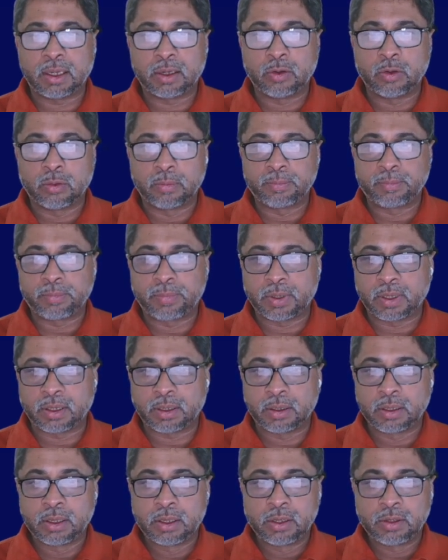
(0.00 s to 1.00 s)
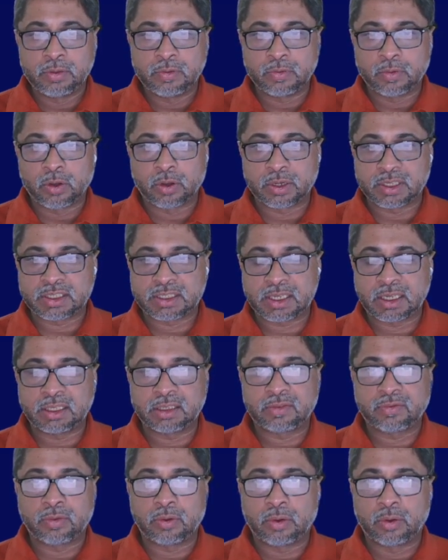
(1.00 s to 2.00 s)
I hope you've got a
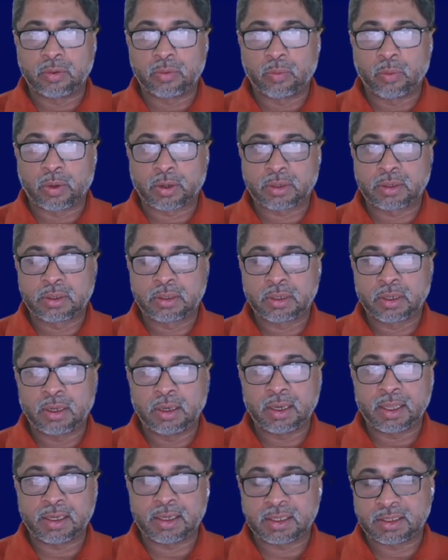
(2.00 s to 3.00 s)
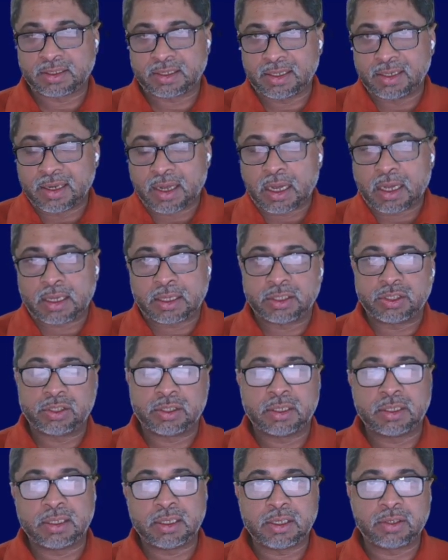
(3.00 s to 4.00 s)
sense for what led us in our
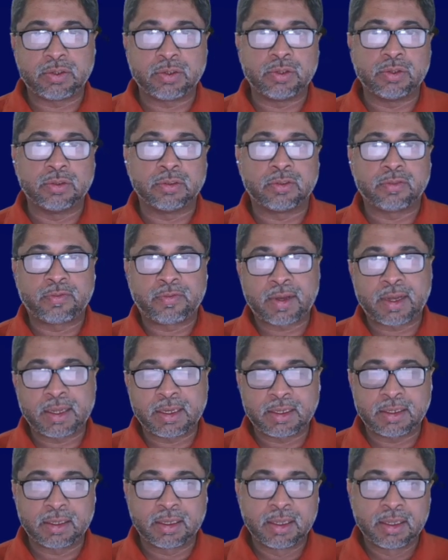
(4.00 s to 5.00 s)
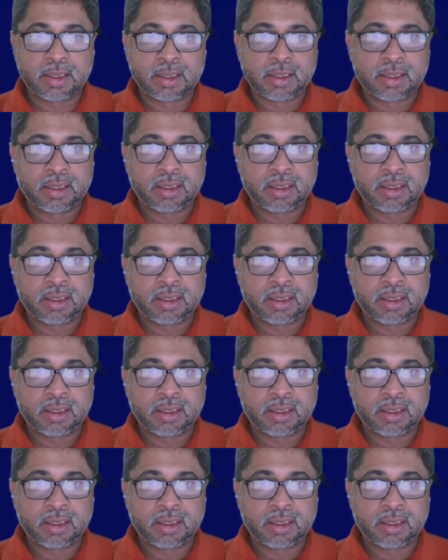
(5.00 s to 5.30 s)
journey to use Fyne.